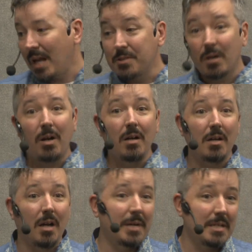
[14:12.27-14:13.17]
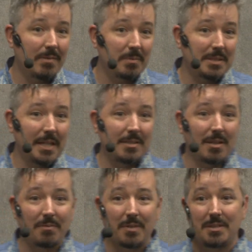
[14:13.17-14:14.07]
And so I'm at a DevOps Days
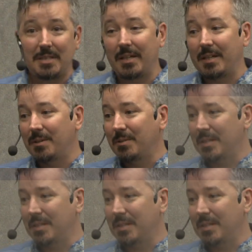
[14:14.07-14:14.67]
conference telling you